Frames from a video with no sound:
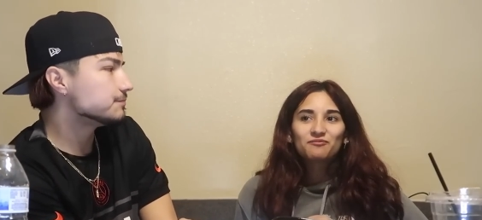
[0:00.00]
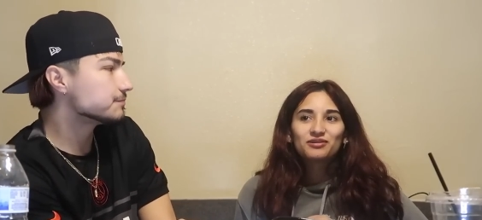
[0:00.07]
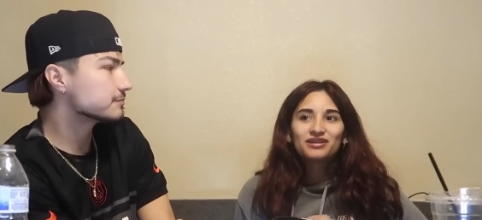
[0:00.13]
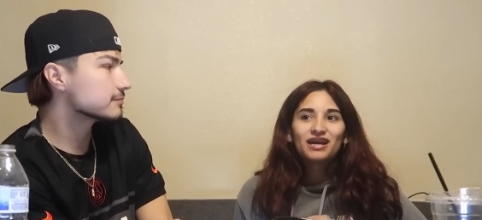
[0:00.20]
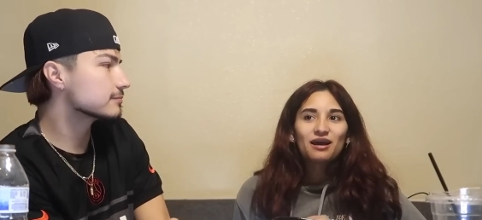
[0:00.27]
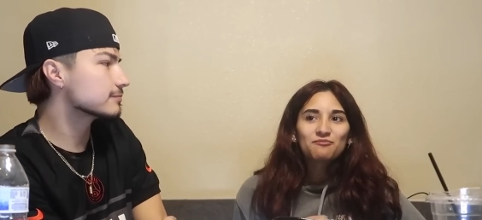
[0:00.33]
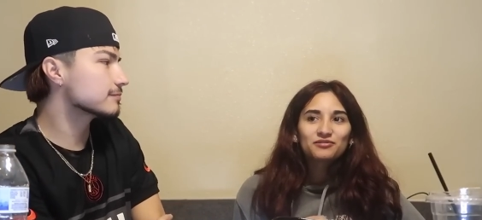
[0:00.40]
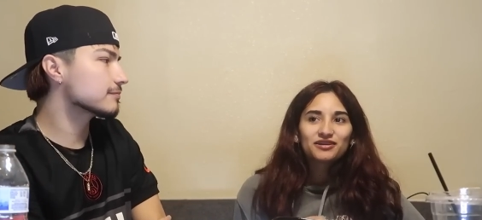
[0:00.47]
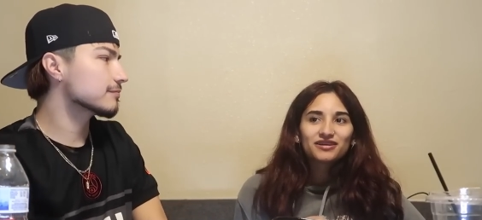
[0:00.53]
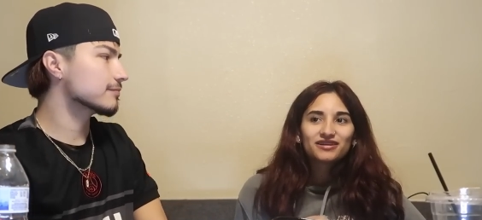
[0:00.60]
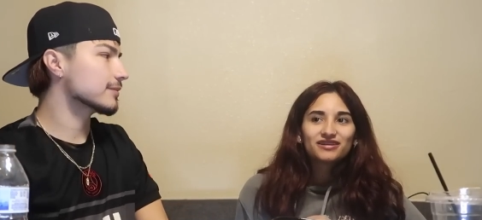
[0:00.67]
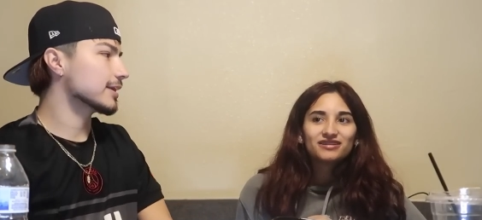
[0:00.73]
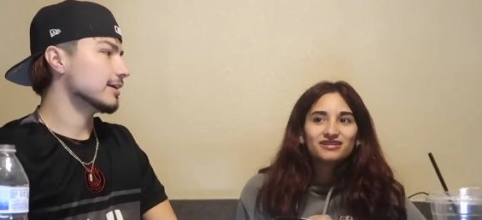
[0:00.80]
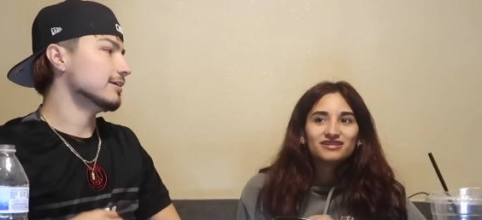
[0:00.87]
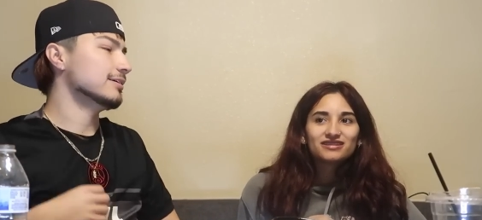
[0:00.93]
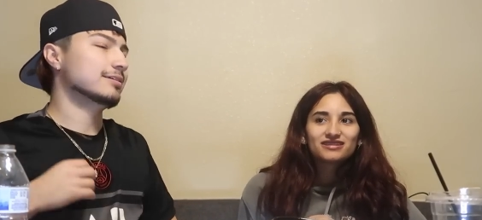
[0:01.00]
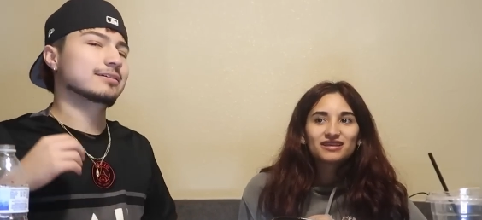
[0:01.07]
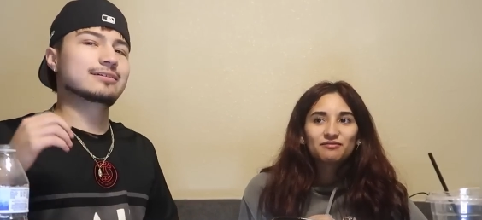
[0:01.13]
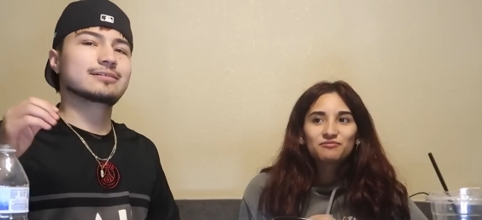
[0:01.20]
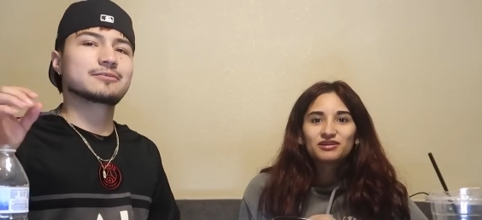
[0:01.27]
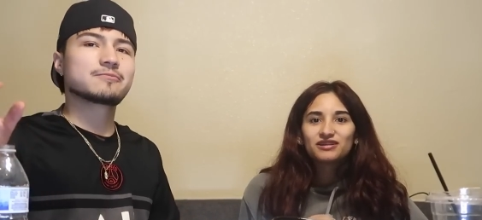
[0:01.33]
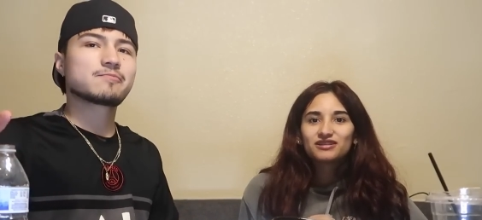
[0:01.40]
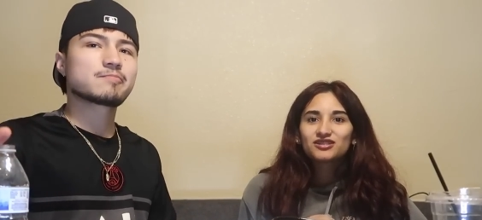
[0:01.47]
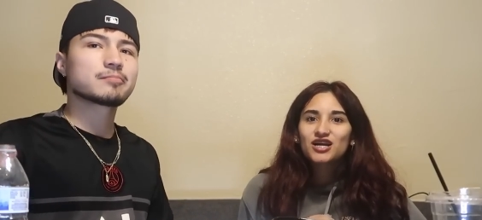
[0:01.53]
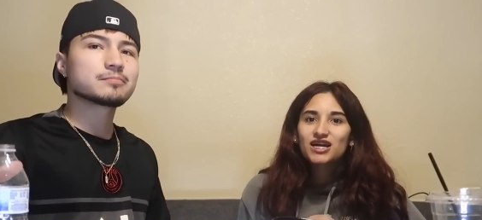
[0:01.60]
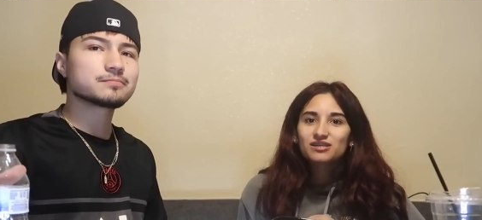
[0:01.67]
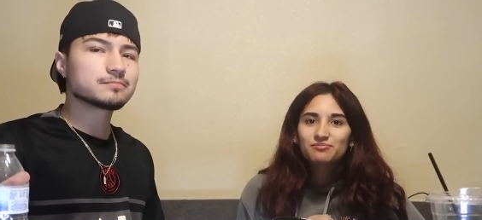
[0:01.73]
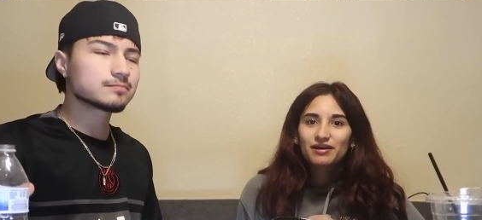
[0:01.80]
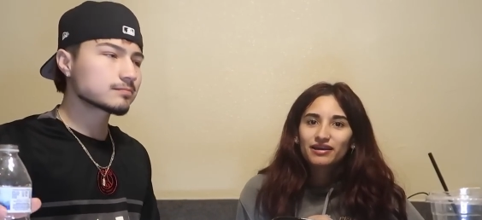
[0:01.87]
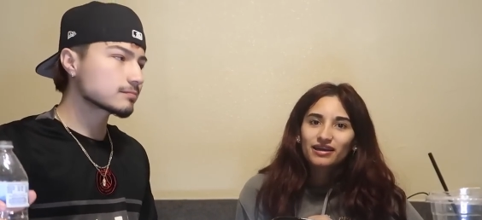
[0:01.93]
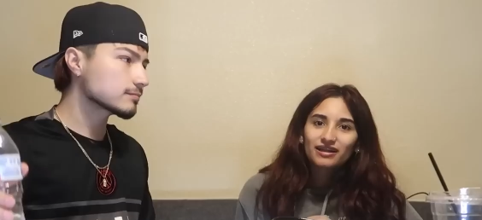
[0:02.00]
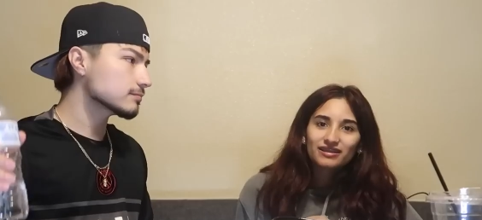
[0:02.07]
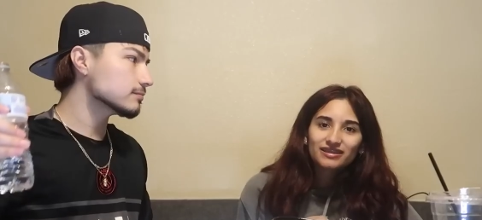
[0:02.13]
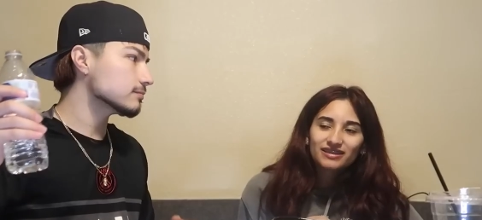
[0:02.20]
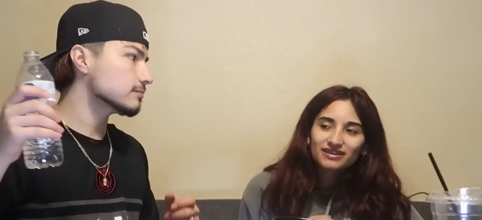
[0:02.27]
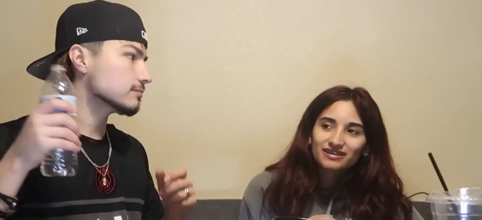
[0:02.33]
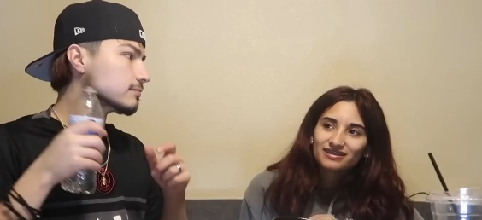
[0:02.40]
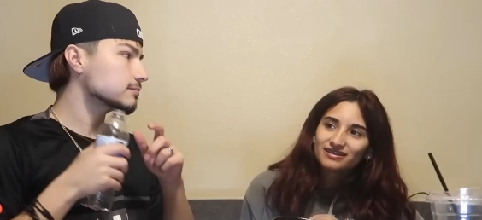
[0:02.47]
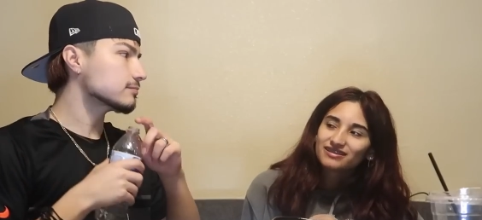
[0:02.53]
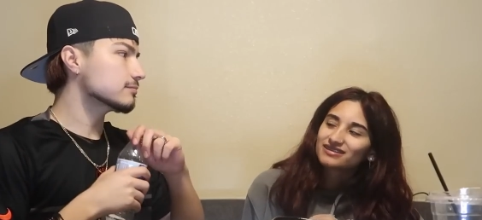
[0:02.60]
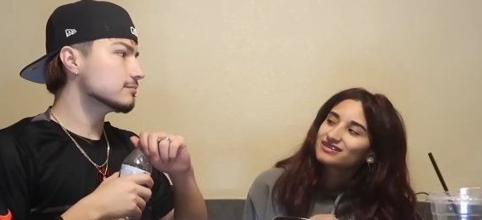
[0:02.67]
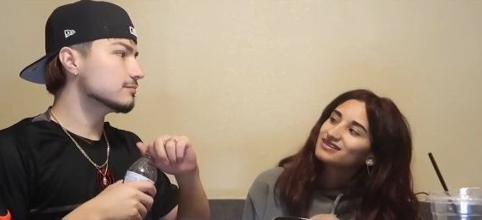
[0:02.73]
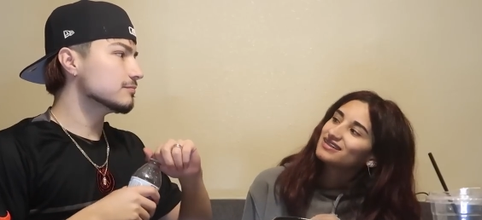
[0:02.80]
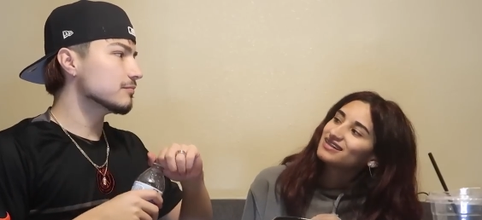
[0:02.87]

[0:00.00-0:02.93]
Speaker 1: get me napkins, get me a trash bag at least.